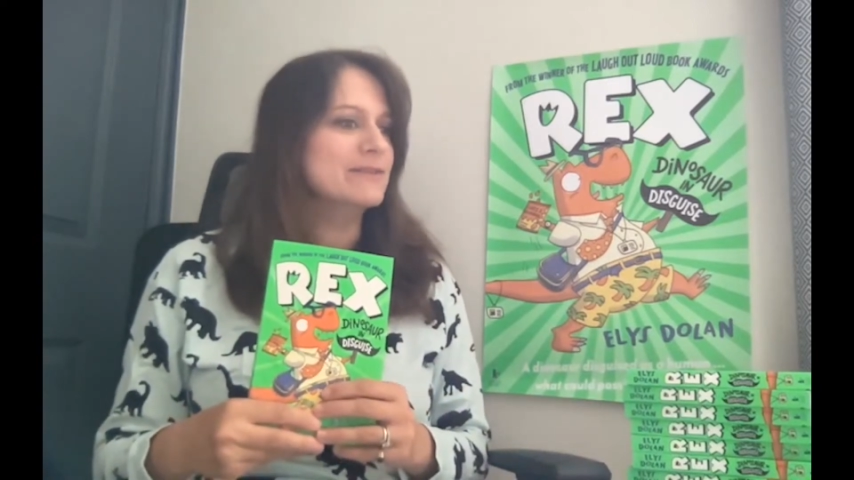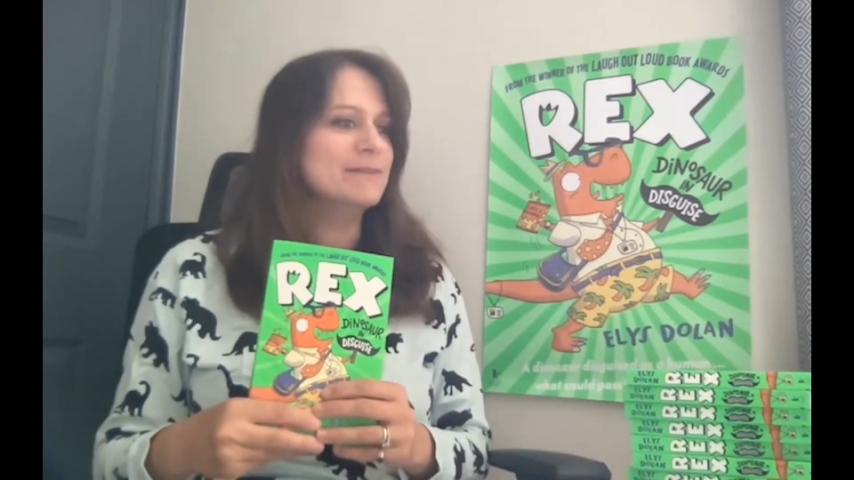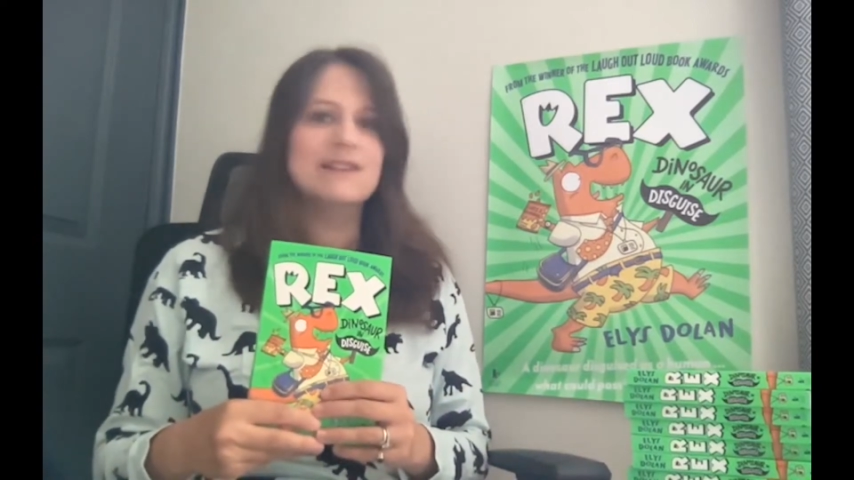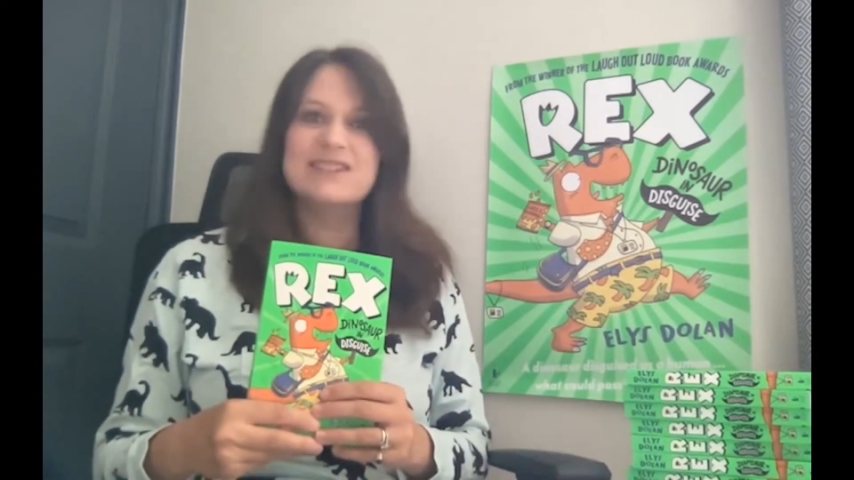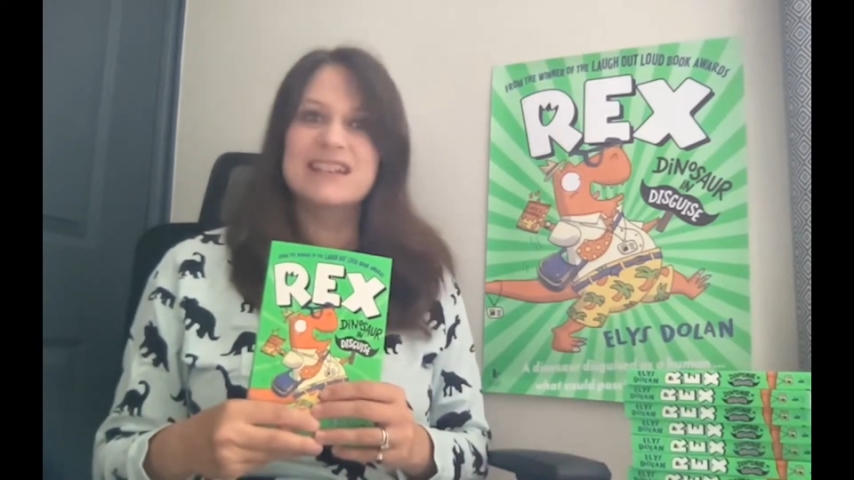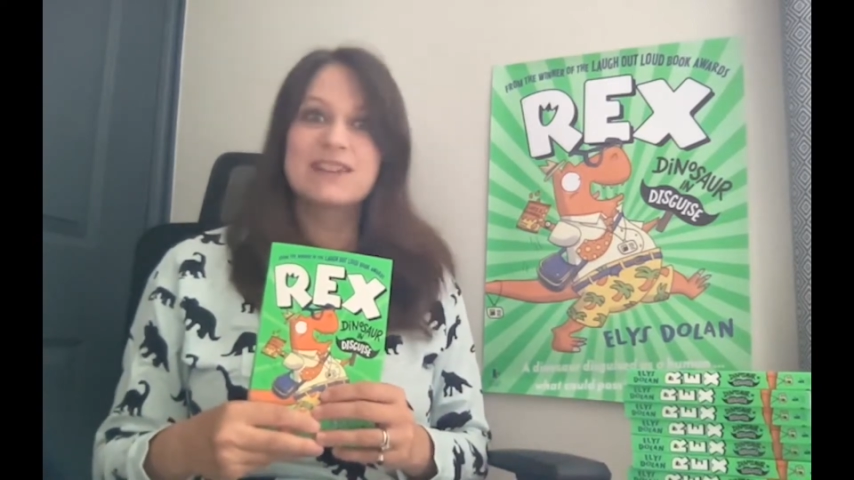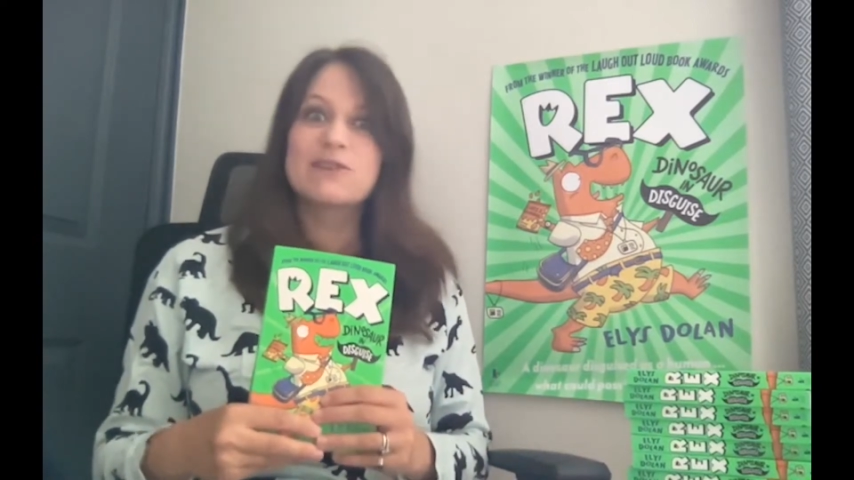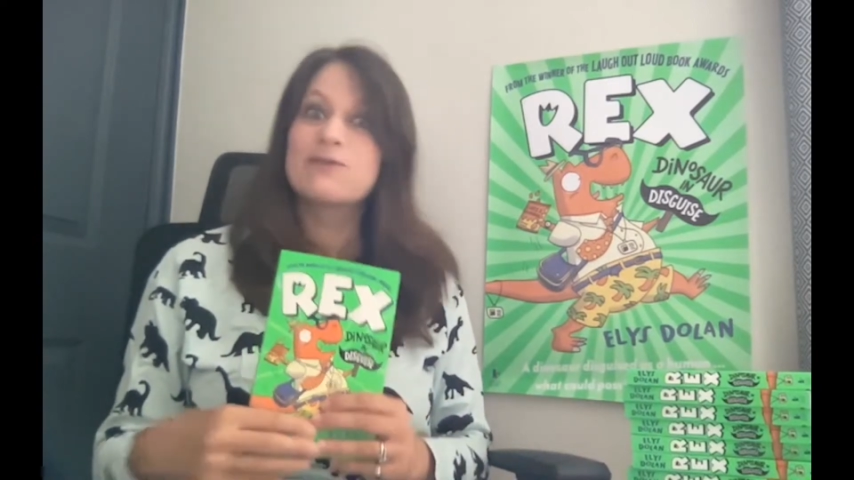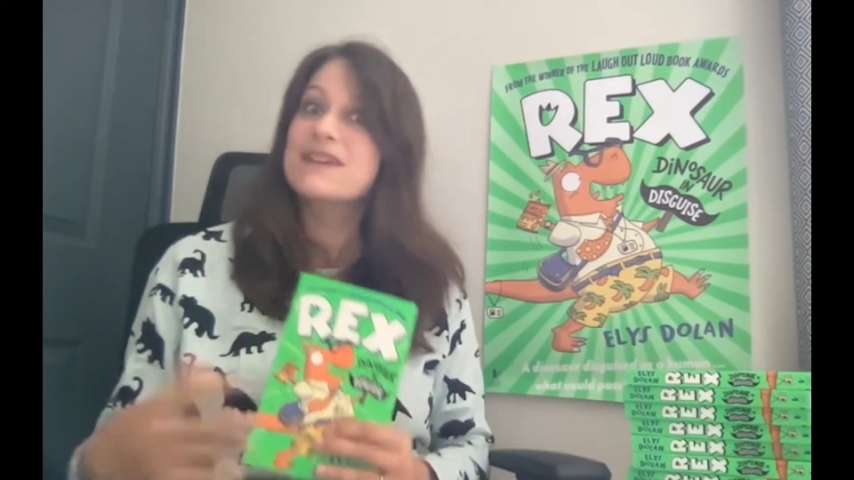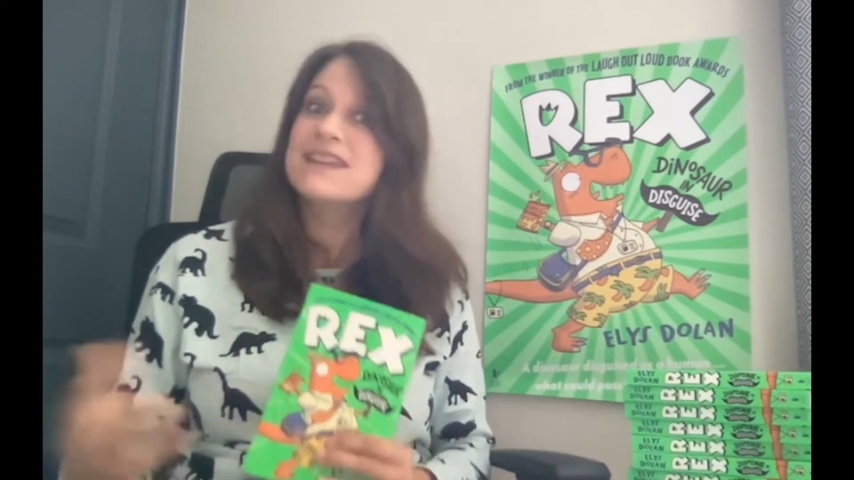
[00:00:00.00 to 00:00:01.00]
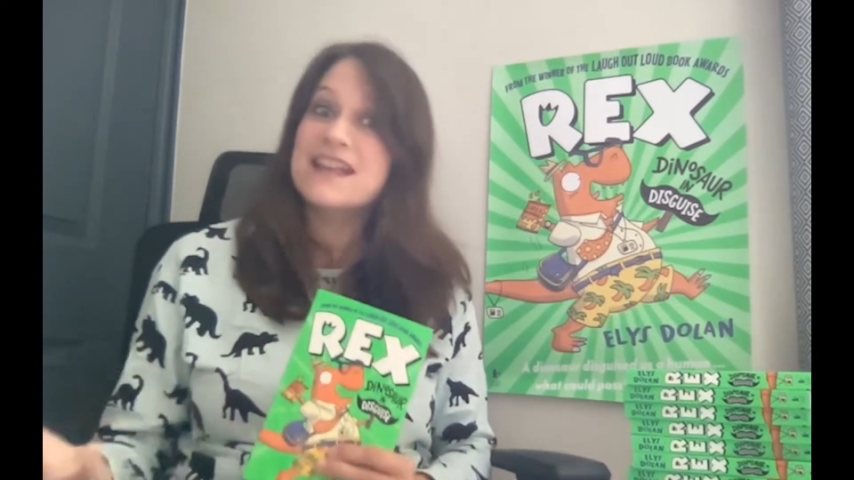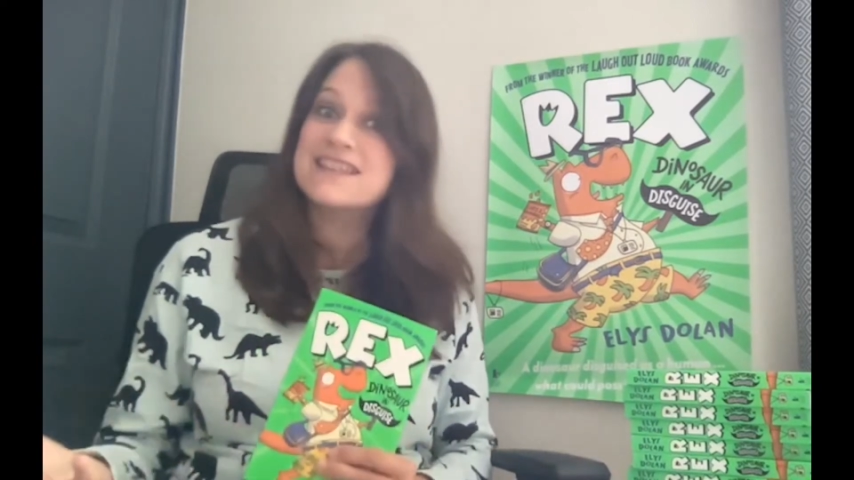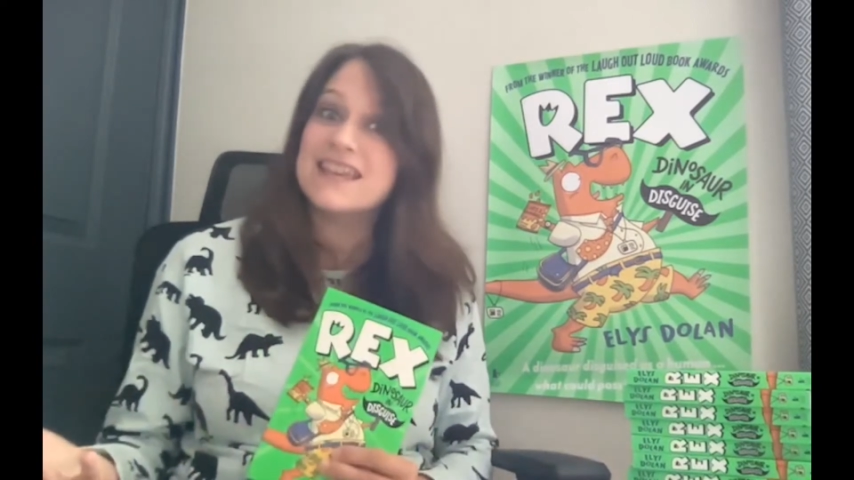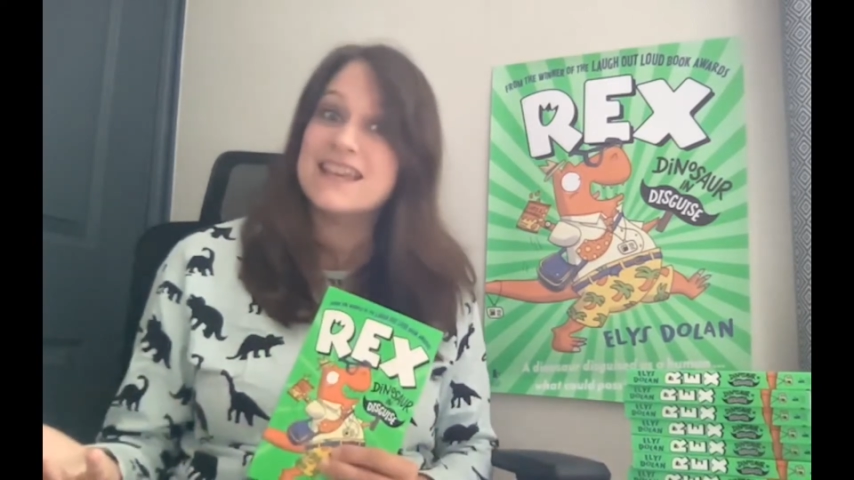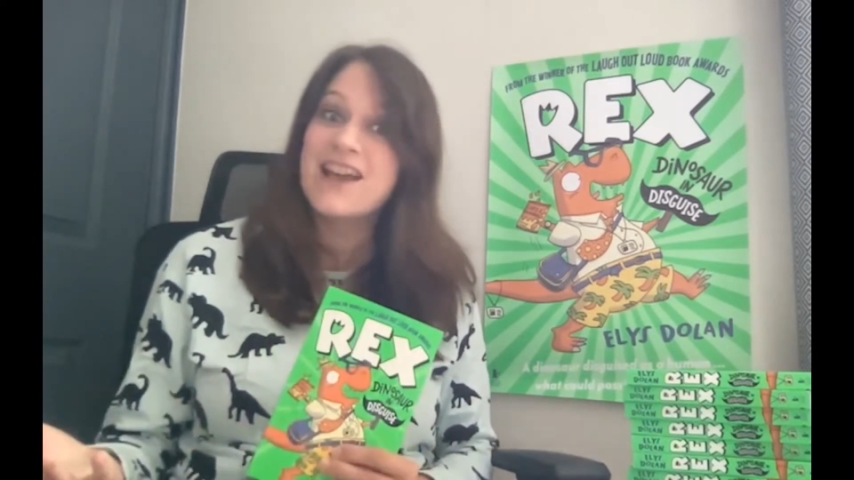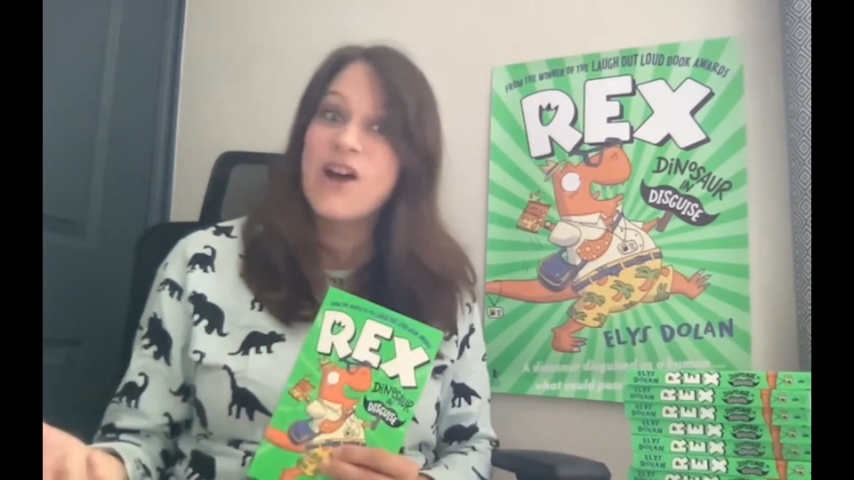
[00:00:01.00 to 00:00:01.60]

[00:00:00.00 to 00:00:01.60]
be living down the road from a Yeti,